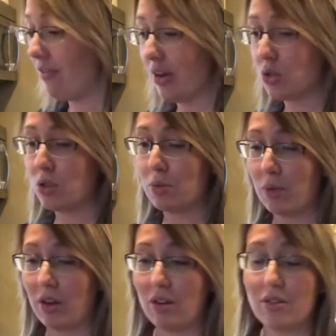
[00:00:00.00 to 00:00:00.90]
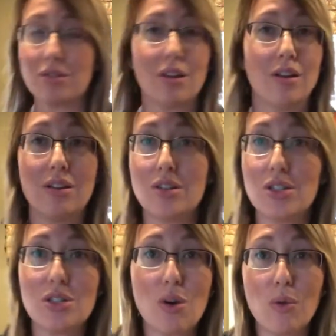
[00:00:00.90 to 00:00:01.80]
extra sprinkles,
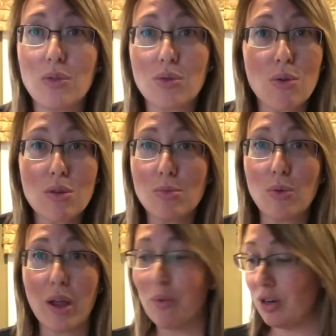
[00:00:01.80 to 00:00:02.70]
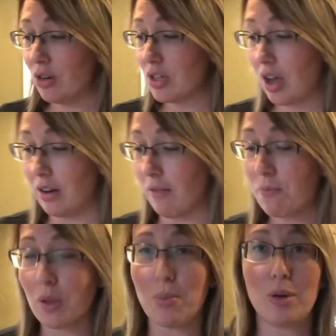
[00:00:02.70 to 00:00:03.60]
don't throw them away when you're done.
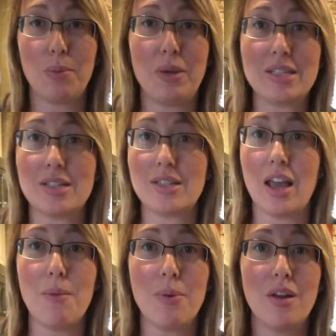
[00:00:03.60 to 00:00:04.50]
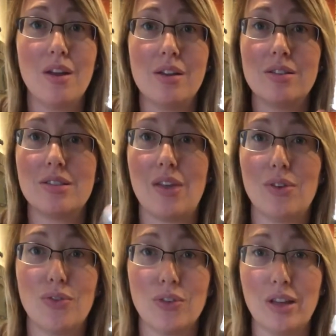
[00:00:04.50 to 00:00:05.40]
Put a piece of tape, save it
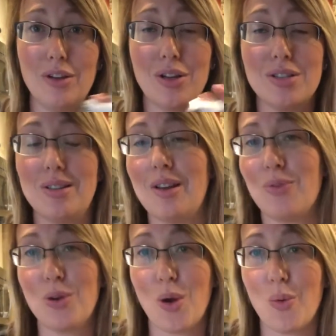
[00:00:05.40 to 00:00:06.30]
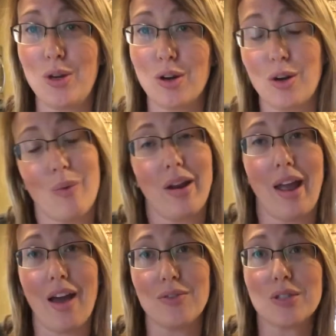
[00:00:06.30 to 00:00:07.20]
for later because you never know when you're gonna wanna
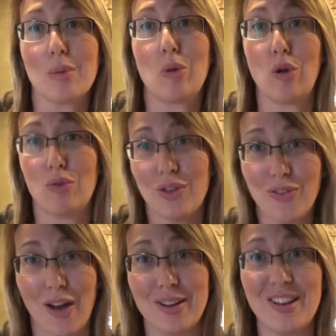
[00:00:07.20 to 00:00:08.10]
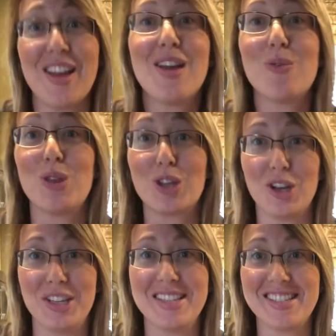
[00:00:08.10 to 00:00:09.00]
have some goofy fun with
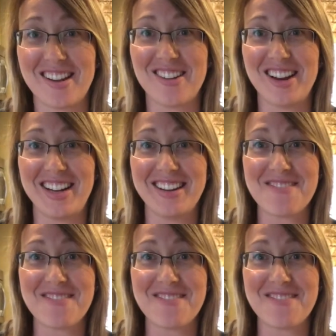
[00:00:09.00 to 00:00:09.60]
cookies and decorating.